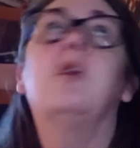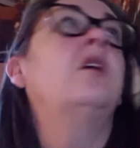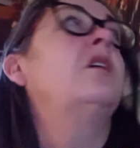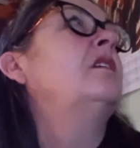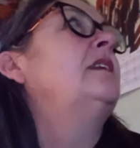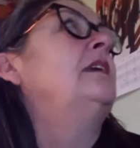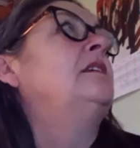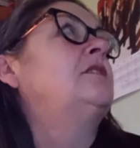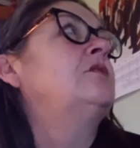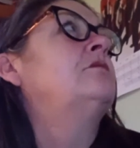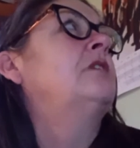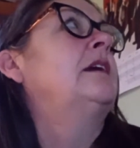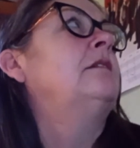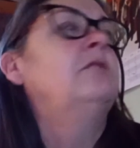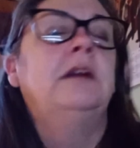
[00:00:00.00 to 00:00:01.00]
I need to
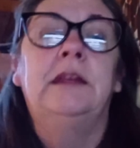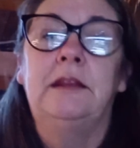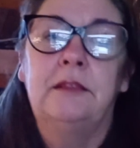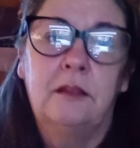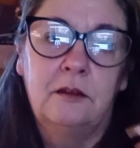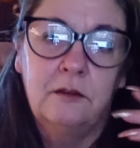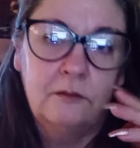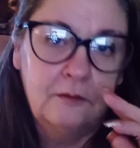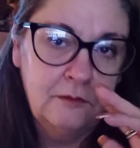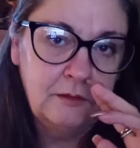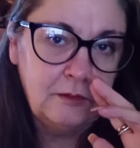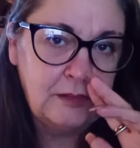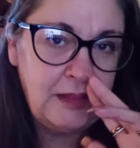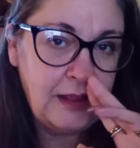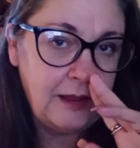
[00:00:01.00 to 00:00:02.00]
reread the
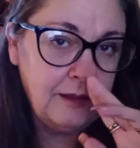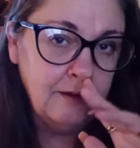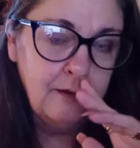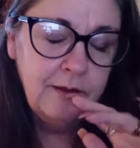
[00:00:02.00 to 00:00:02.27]
thing.